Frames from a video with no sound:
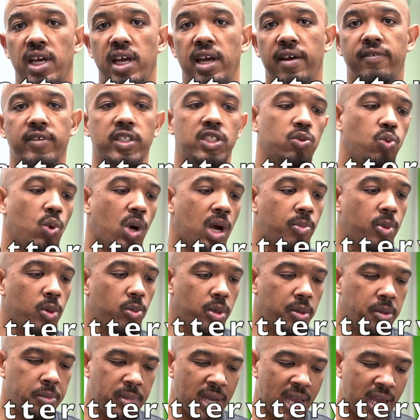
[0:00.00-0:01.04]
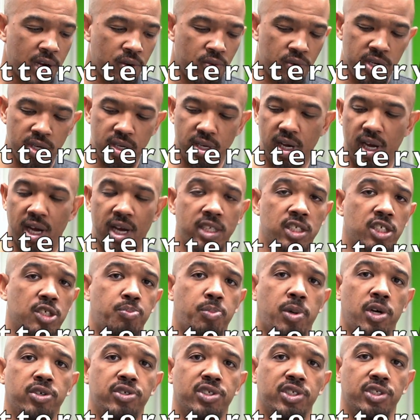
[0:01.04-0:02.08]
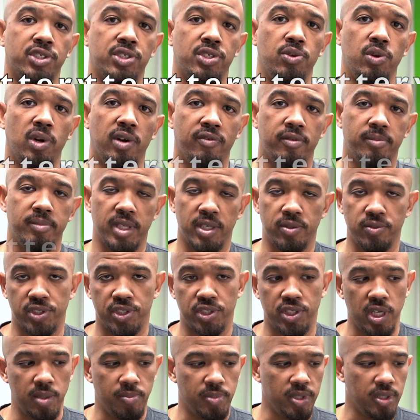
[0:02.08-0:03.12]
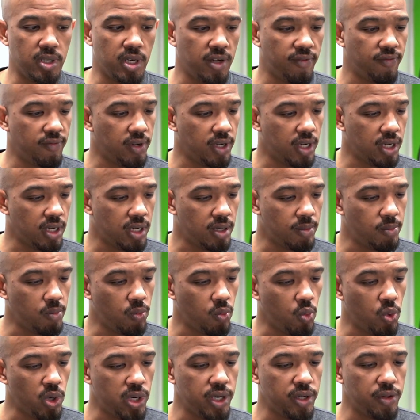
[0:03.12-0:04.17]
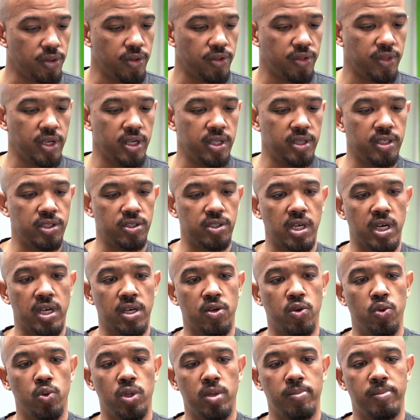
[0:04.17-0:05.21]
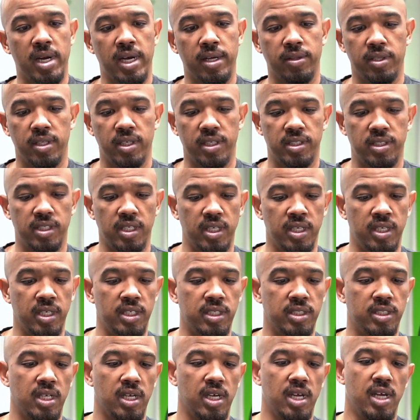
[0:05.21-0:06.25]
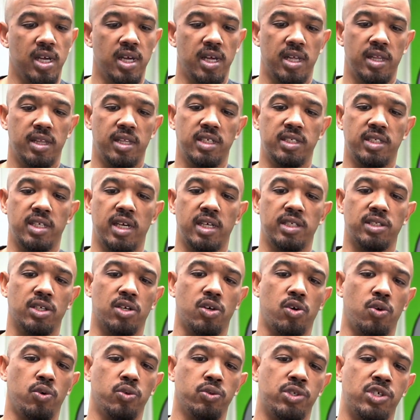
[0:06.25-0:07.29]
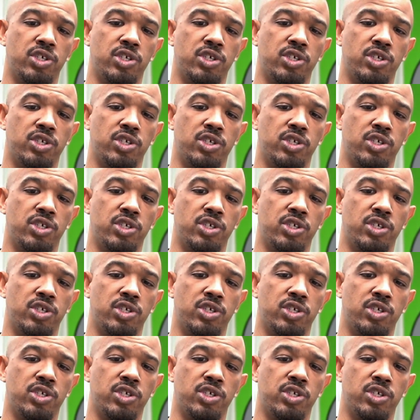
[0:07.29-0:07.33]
have a swappable battery, I just purchased 2 of them. It was cheap enough. One other thing that's kind of cool about this is this has a cold